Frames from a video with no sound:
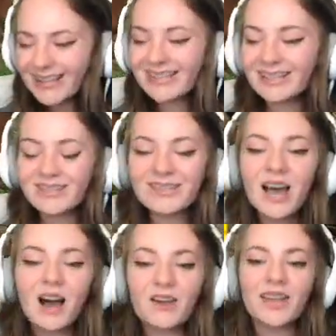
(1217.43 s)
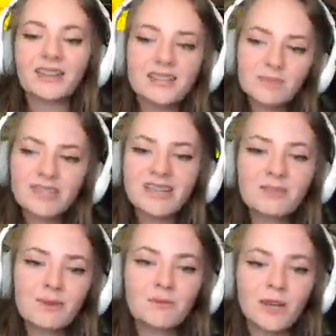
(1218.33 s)
Skittles. Okay, this might sound
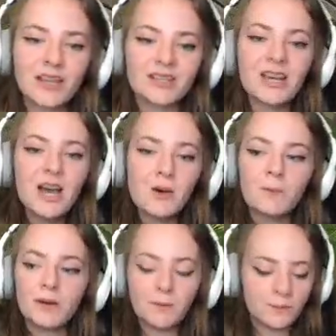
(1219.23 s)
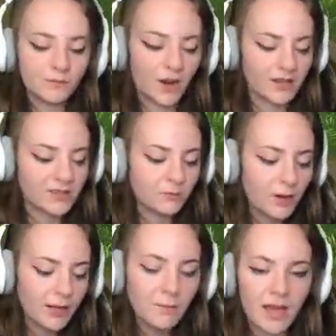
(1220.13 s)
a bit weird, but right. So
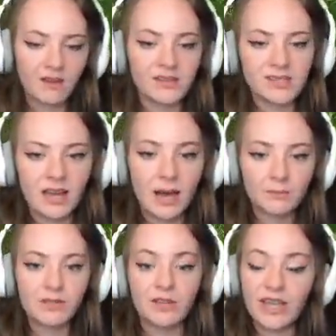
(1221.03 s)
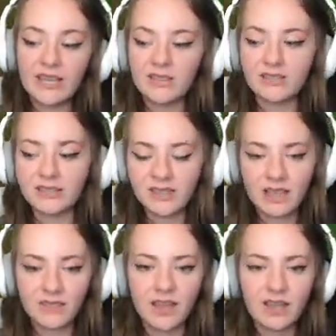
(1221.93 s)
my parents are absolute heathens,
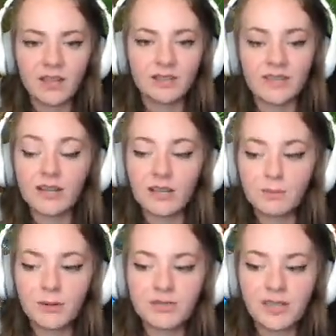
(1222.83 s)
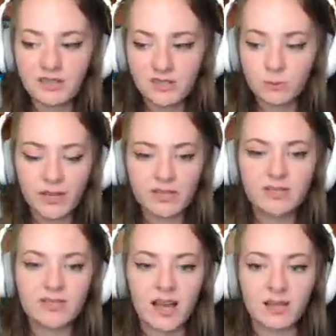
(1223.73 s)
and they like putting
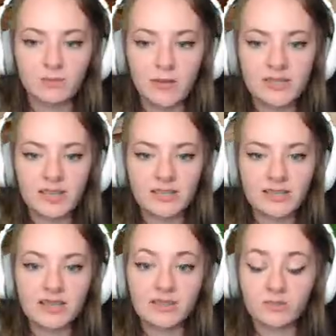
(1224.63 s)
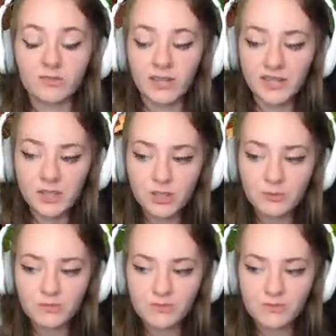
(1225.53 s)
sweets and biscuits in the fridge.